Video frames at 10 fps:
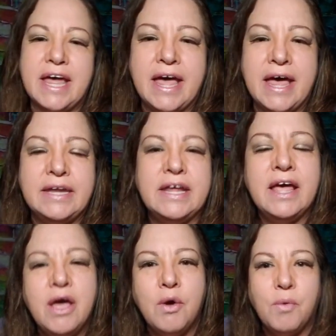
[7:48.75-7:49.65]
And
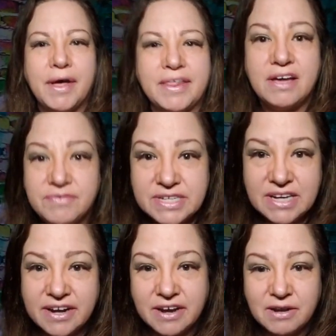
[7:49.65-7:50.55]
while life is
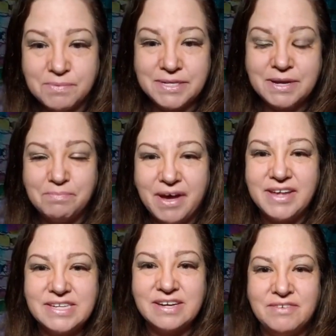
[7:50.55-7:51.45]
not 100%
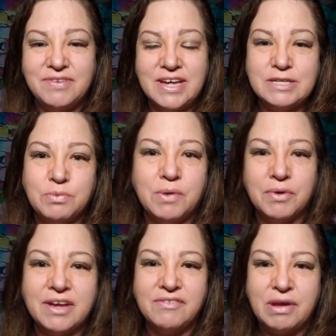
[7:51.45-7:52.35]
positive, it's what
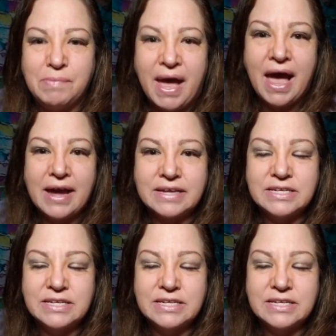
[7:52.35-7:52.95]
we're giving back.